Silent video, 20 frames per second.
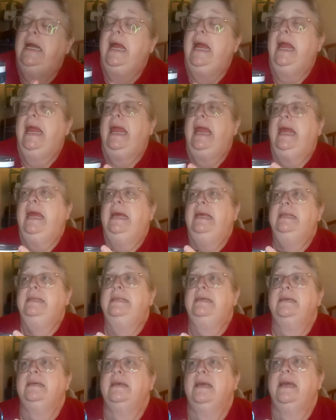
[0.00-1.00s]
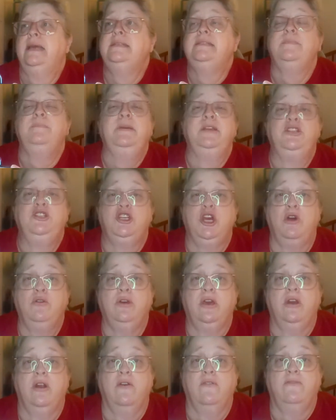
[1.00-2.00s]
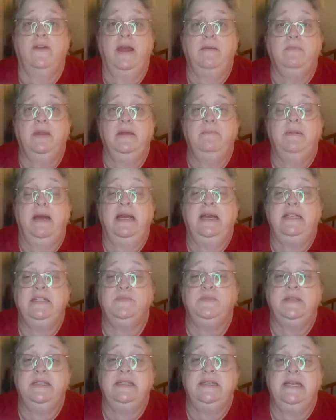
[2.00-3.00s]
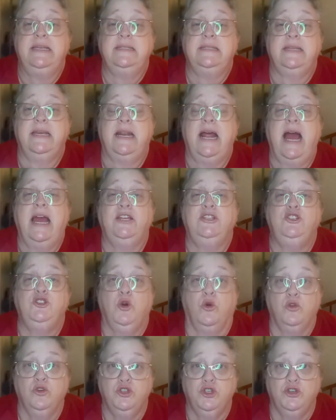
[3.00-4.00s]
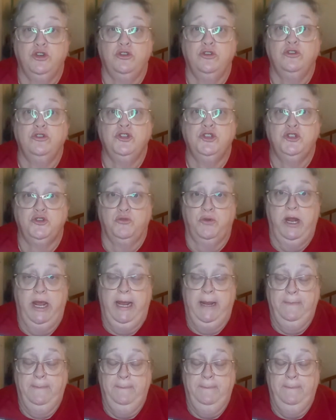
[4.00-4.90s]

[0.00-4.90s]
And it's a big joke in our family. My husband says that I torture string.